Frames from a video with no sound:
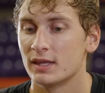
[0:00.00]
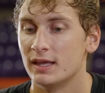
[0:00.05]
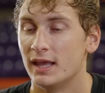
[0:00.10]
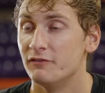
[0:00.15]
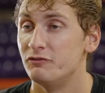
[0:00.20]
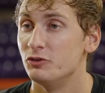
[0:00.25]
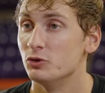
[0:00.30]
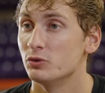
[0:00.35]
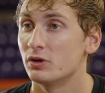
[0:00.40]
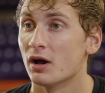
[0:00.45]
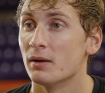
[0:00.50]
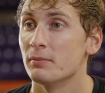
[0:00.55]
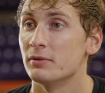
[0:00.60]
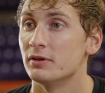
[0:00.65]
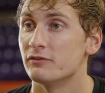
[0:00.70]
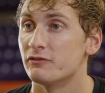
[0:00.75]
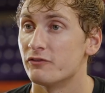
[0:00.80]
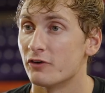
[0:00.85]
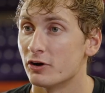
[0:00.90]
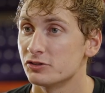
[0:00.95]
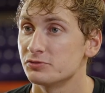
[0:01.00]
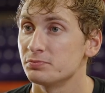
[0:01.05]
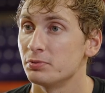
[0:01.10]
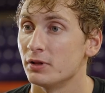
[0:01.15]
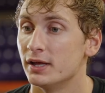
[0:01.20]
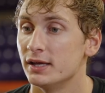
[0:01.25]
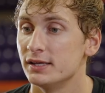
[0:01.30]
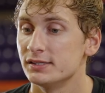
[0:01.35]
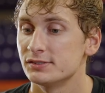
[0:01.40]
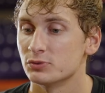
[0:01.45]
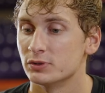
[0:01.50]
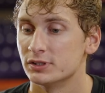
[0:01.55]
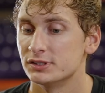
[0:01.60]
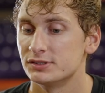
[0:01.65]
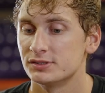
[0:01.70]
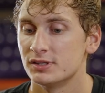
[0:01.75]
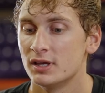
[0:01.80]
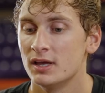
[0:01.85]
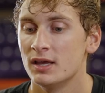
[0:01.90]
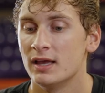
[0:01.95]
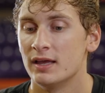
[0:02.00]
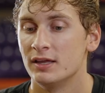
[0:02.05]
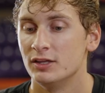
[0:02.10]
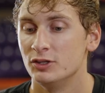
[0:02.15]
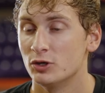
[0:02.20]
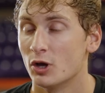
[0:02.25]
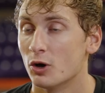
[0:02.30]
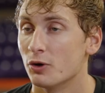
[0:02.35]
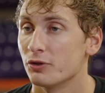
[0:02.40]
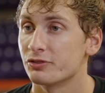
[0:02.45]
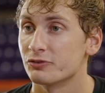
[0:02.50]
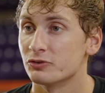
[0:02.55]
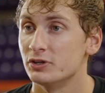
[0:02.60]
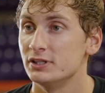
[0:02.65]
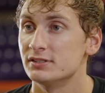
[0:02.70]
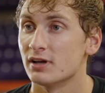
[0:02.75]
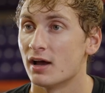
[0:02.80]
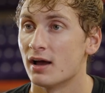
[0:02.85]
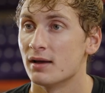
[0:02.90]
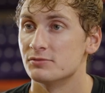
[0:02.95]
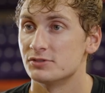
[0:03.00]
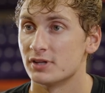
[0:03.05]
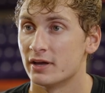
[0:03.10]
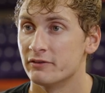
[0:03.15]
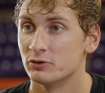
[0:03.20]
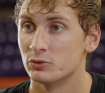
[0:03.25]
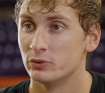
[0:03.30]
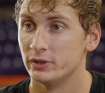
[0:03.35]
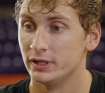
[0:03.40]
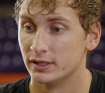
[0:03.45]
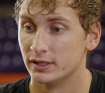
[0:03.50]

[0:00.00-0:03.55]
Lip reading: If you come in first place, which you go three times every week.